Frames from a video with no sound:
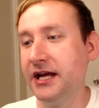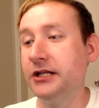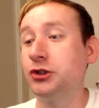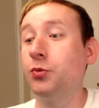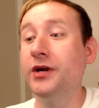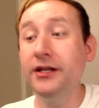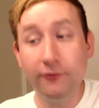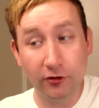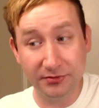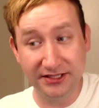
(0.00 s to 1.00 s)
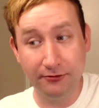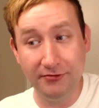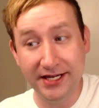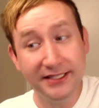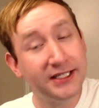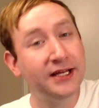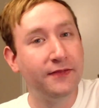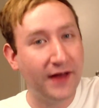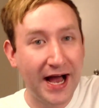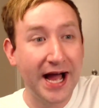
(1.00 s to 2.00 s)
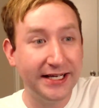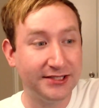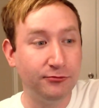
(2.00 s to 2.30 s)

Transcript: 24% wheat, the highest